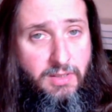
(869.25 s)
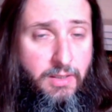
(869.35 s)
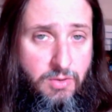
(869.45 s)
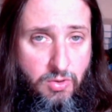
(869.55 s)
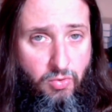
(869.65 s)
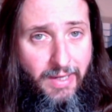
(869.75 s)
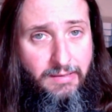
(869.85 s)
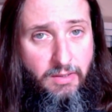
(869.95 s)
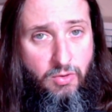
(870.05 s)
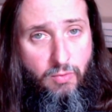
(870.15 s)
I do like
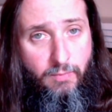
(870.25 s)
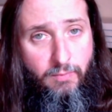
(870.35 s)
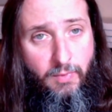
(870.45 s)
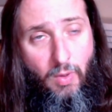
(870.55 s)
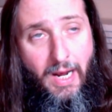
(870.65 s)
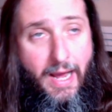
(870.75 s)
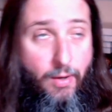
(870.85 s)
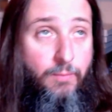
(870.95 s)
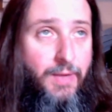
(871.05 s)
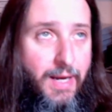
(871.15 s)

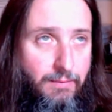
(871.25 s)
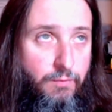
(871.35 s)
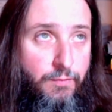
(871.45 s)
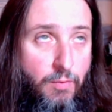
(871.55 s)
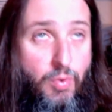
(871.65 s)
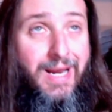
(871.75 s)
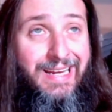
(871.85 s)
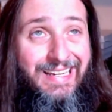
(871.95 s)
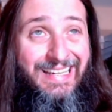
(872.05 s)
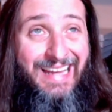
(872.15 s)
from what I
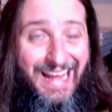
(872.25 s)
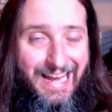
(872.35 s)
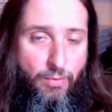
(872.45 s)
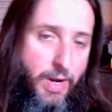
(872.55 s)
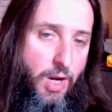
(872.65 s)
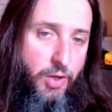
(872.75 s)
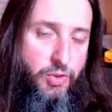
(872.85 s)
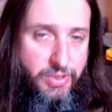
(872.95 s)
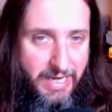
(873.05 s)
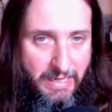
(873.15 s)
get and what I
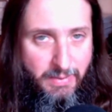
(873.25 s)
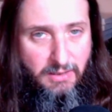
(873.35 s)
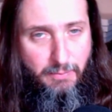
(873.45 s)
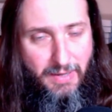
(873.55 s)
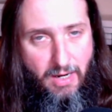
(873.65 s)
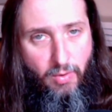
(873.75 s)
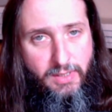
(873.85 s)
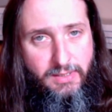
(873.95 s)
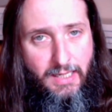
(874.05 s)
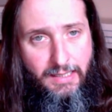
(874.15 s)
understand about the
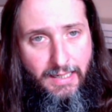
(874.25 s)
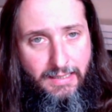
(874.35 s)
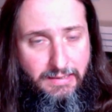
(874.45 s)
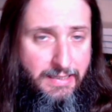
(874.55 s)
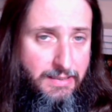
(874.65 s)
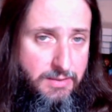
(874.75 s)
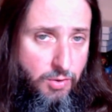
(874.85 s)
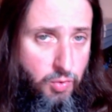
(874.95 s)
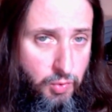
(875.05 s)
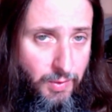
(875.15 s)
powers, I think it's a
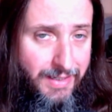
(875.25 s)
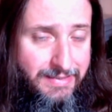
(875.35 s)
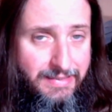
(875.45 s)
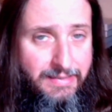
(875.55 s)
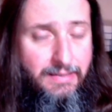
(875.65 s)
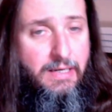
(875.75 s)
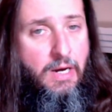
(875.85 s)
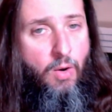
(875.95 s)
cool idea.